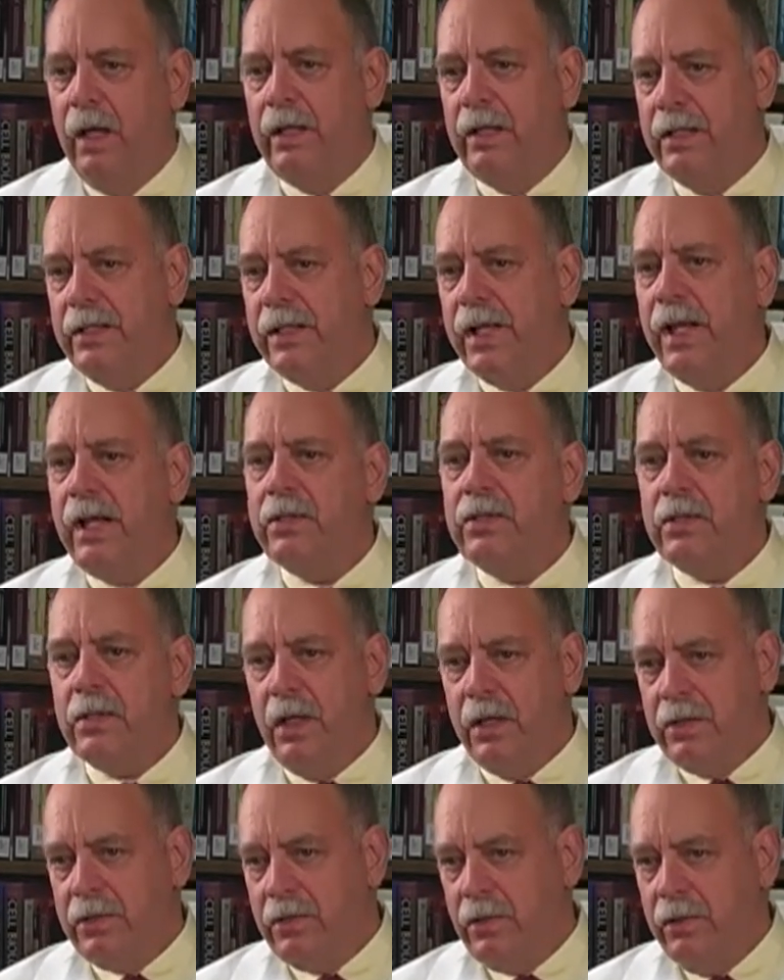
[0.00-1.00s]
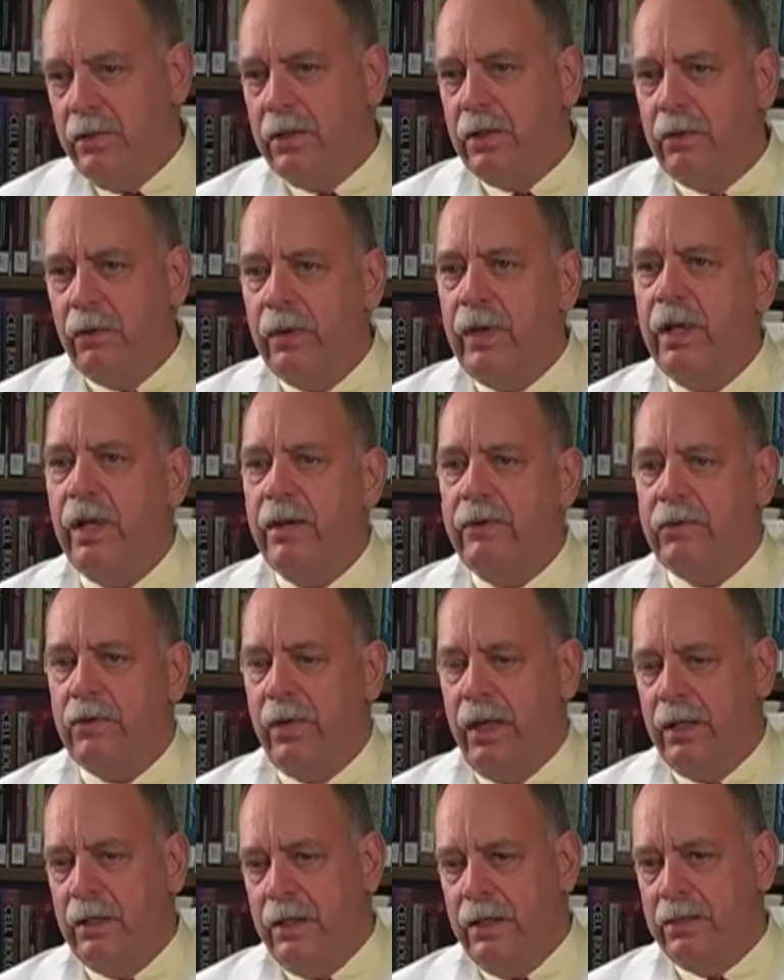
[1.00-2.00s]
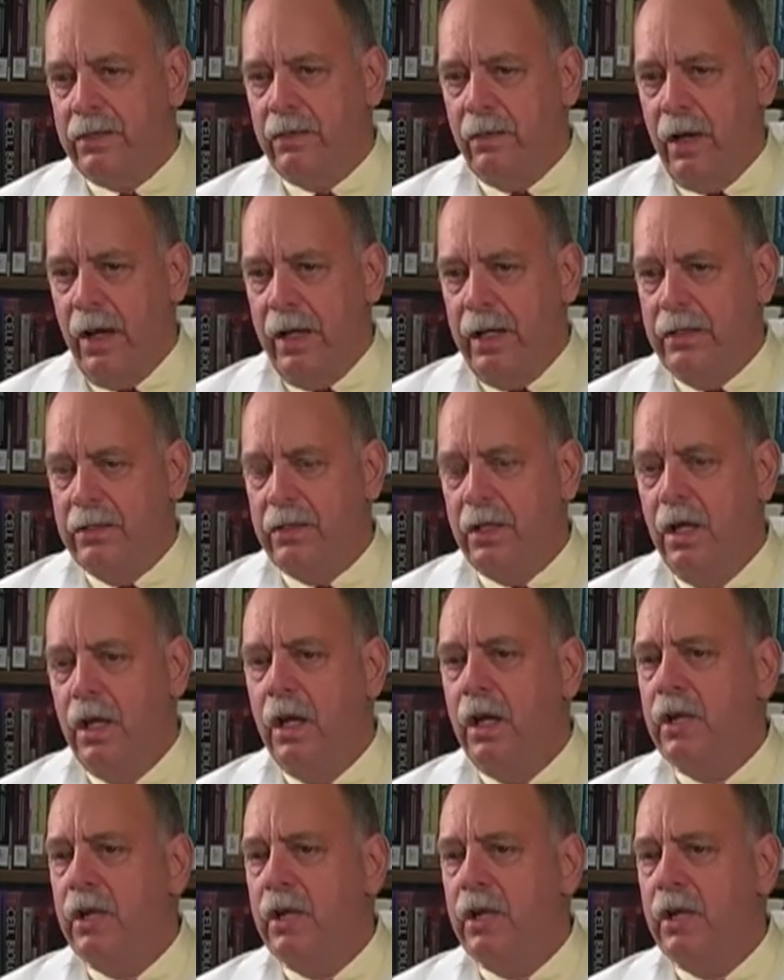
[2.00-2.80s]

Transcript: contains a certain degree of triglycerides.